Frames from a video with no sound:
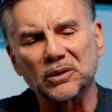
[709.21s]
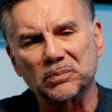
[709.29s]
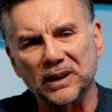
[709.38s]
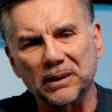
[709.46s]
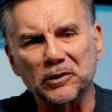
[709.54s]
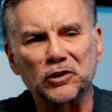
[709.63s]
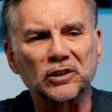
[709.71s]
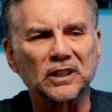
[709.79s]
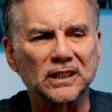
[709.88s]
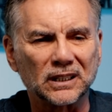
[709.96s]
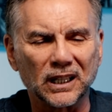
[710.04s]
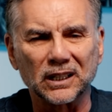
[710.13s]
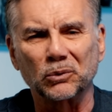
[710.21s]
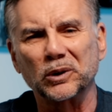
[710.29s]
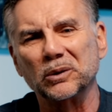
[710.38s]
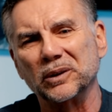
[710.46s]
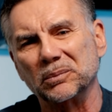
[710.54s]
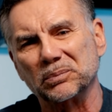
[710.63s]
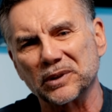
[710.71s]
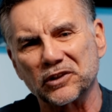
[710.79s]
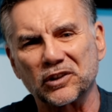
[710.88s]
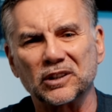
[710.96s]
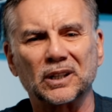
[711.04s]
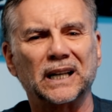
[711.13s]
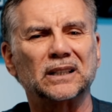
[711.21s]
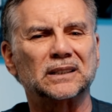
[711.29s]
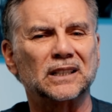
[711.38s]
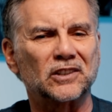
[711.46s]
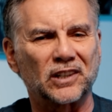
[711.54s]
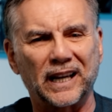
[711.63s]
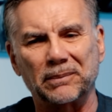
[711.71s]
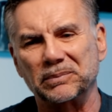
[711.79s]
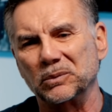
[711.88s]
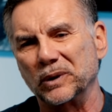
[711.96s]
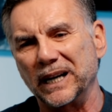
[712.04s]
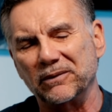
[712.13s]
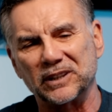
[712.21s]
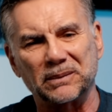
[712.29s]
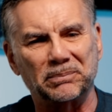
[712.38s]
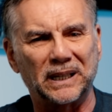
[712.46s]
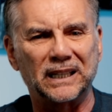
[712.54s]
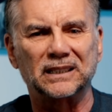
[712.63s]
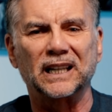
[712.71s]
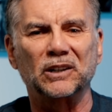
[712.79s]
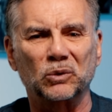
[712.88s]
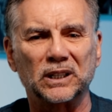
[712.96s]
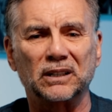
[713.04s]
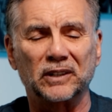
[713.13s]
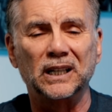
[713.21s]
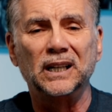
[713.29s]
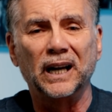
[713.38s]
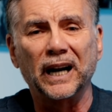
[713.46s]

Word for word: No problem. I shouldn't have done it. We were in prison. You know how things happen. We're having a bad day, whatever.